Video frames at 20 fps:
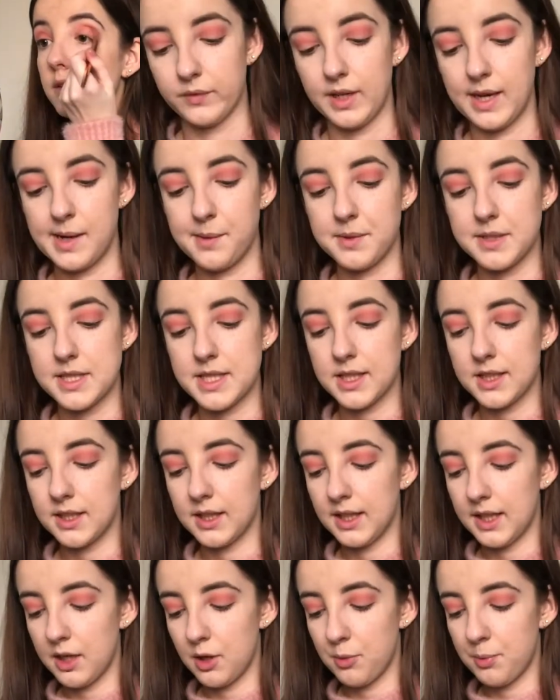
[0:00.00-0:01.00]
I'm going to take a
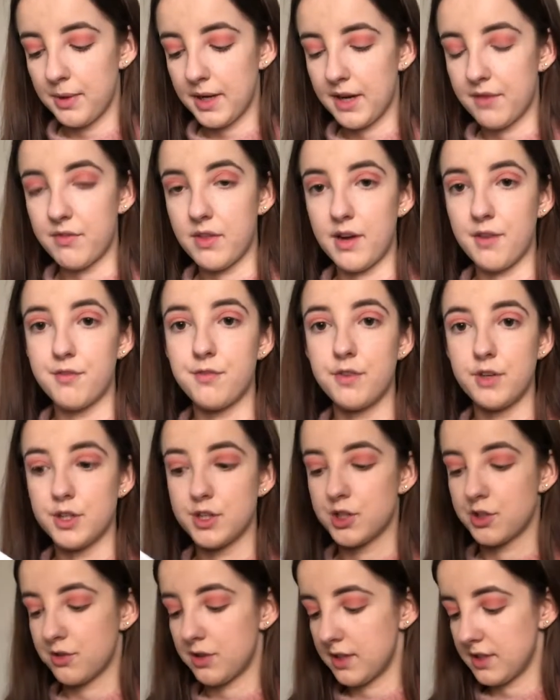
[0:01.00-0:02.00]
little bit of that
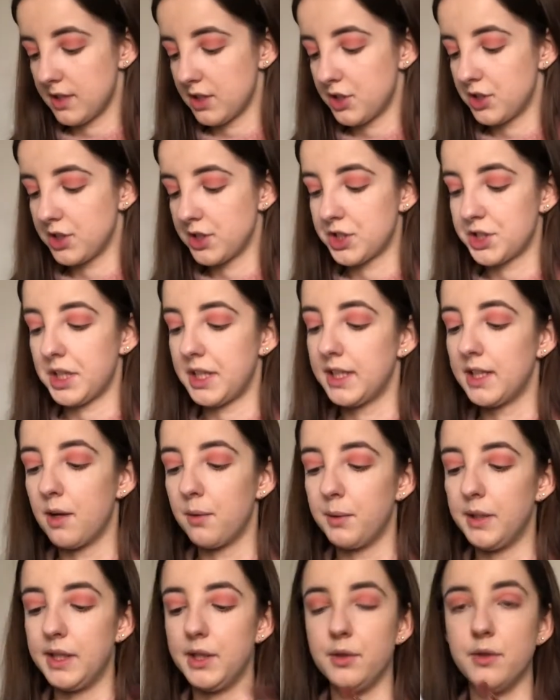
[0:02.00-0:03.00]
first transition shade that
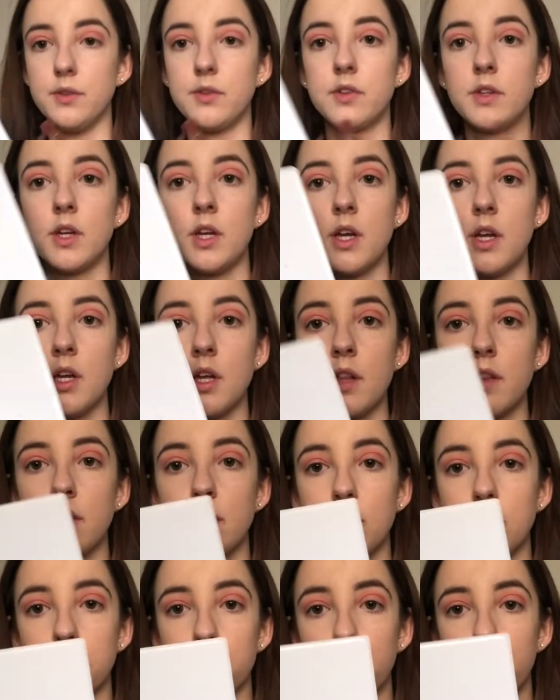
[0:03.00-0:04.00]
we used,
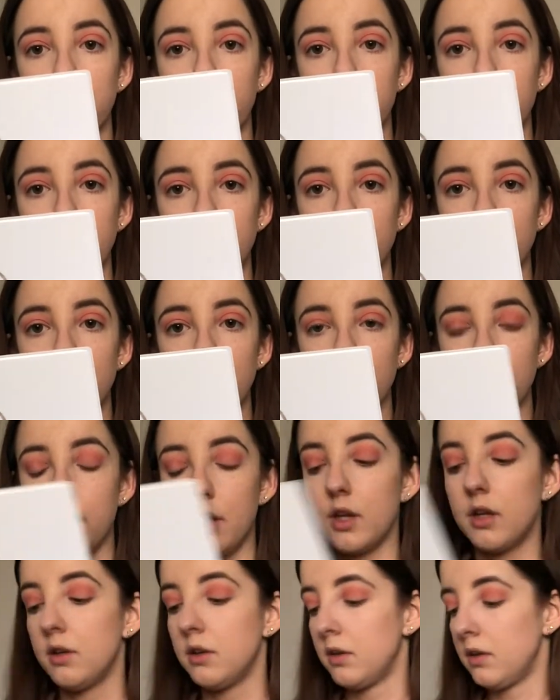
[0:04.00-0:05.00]
this one up in the
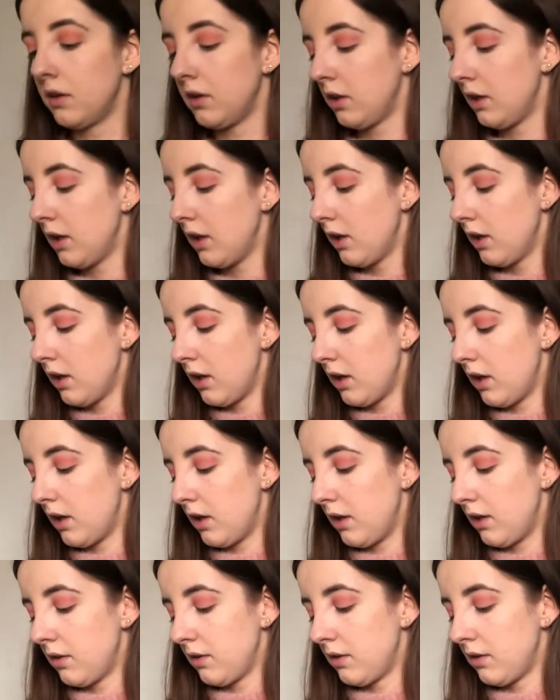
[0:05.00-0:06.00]
corner,
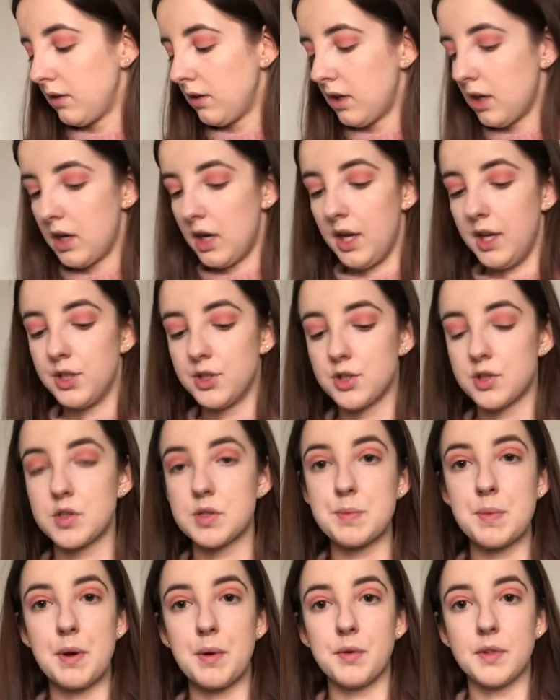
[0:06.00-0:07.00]
and just
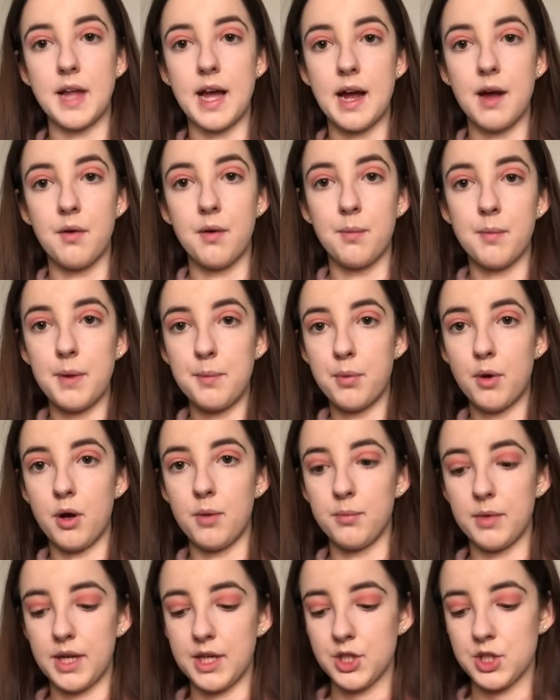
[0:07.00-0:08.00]
smoke that out on my
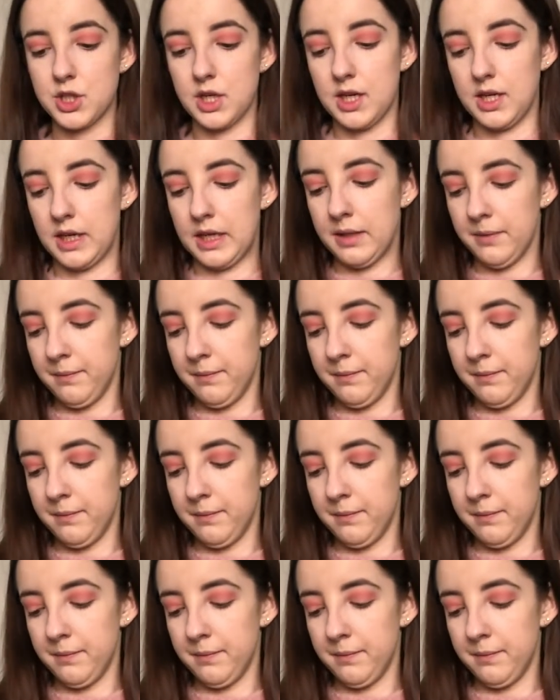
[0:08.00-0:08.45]
bottom lash line,